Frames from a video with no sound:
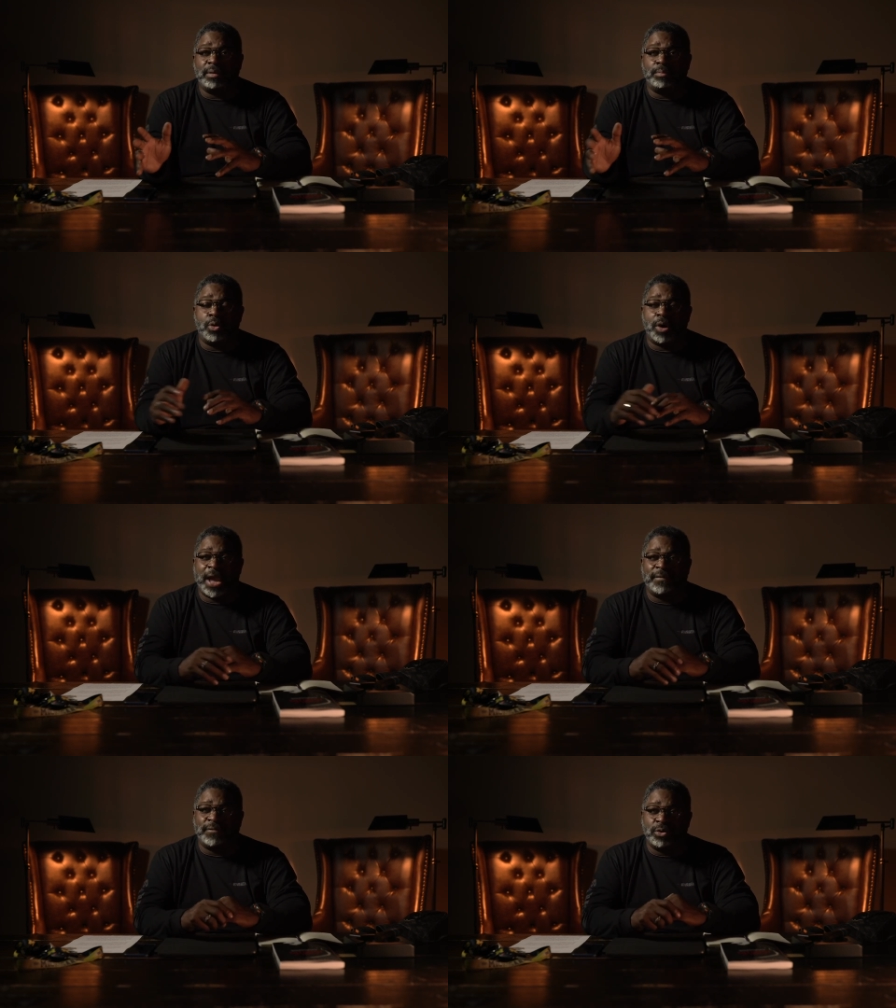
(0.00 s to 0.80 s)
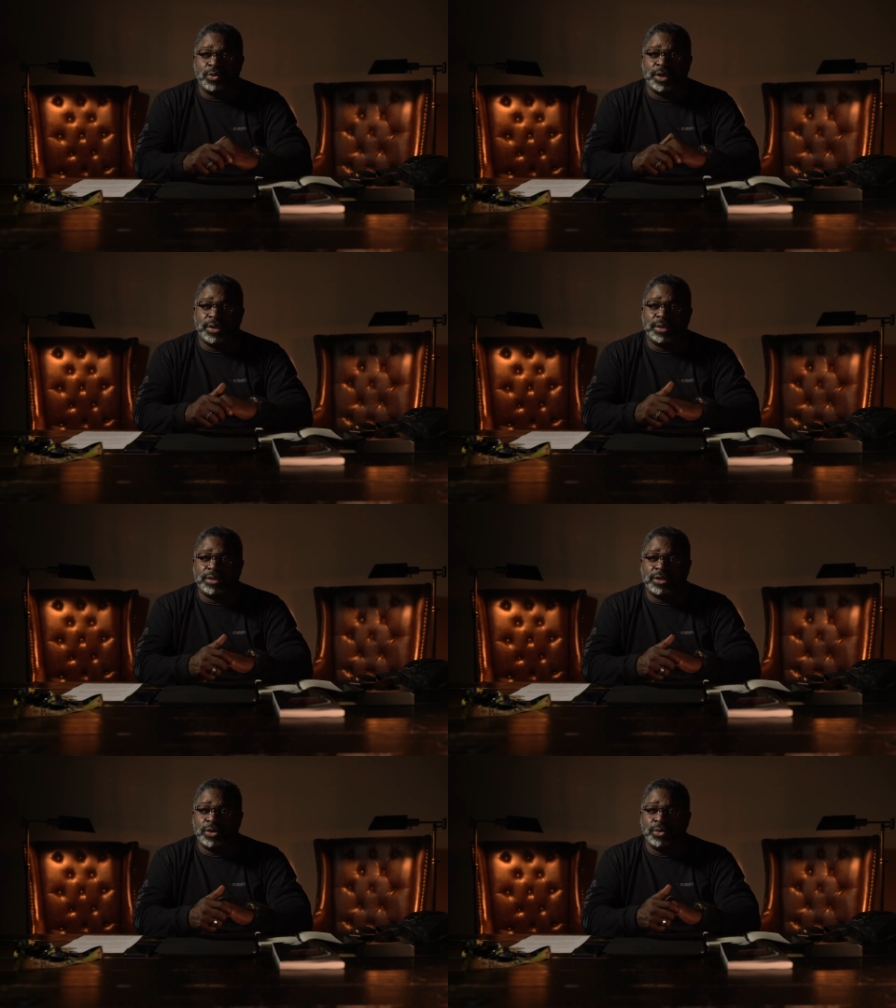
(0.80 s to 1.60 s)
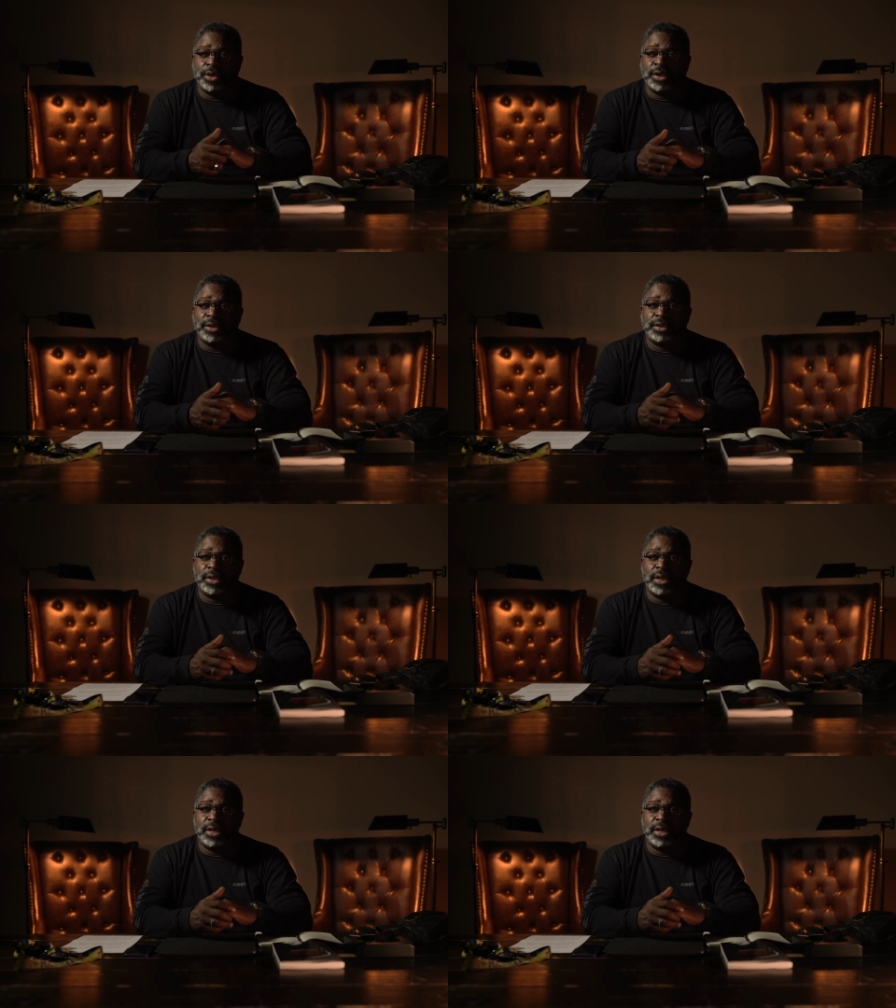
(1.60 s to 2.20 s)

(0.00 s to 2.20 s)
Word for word: more affluent students,